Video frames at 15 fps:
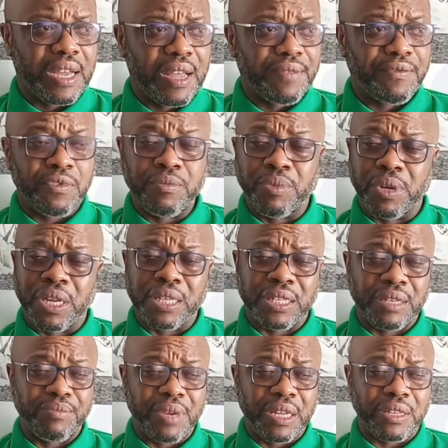And football, as
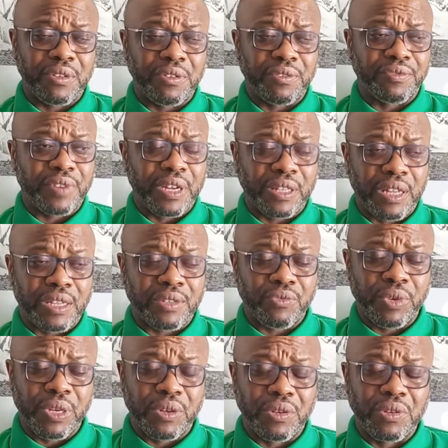a matter of fact, as
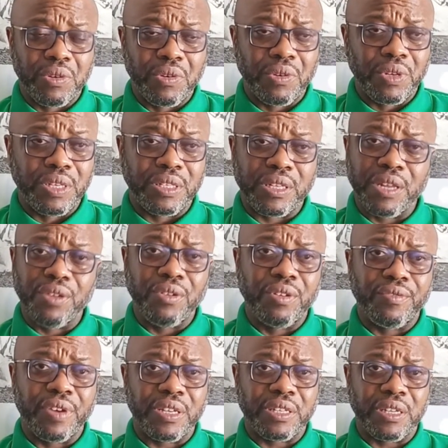we all know, it's a
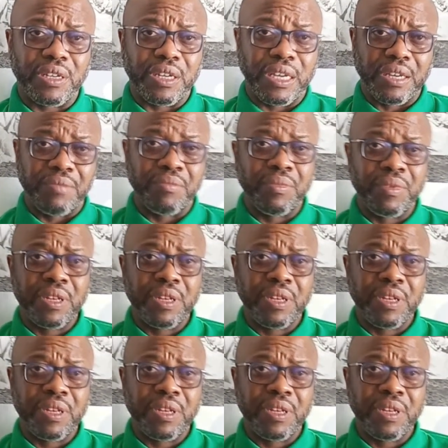universal game.